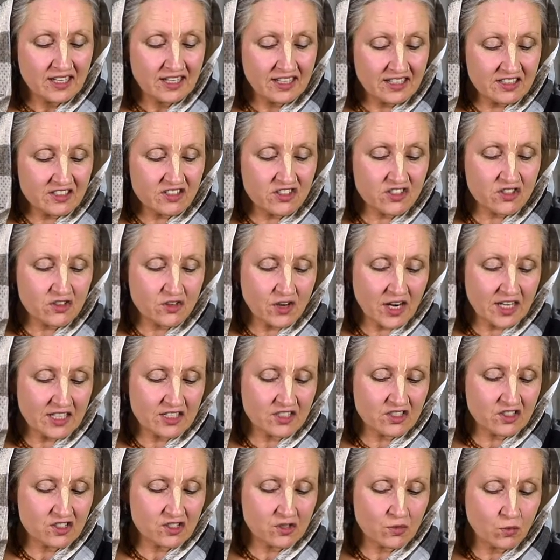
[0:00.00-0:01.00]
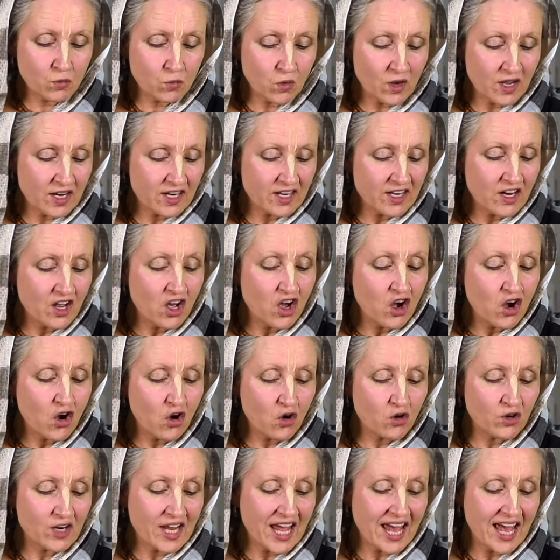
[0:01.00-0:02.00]
instructs one
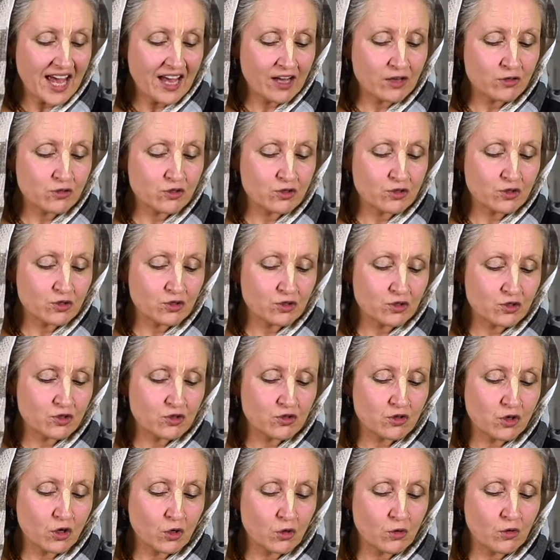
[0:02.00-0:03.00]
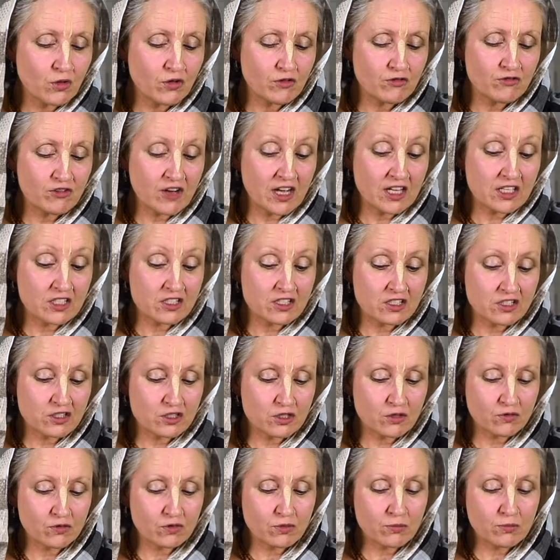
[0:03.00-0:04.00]
on how to control the
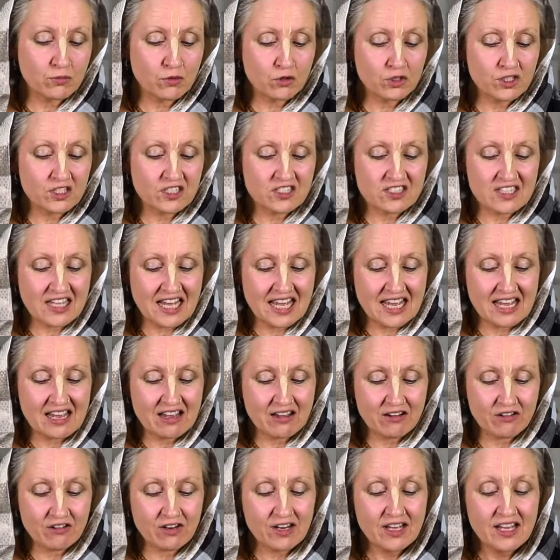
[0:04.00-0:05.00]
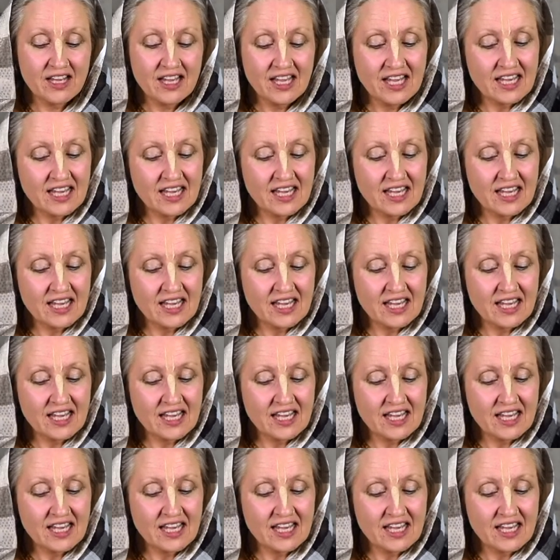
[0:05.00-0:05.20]
functions of the body's air